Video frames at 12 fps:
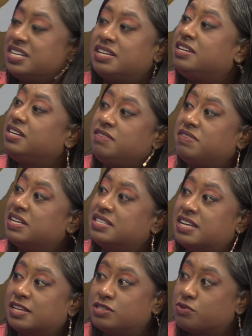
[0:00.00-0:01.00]
even
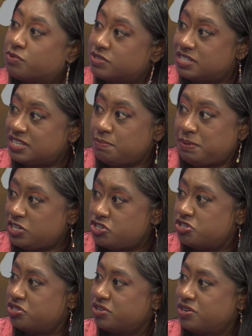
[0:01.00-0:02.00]
intend to go to the
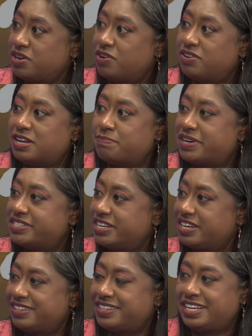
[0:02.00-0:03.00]
beach on that
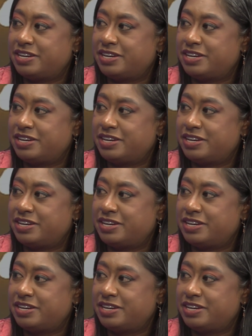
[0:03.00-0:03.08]
particular day.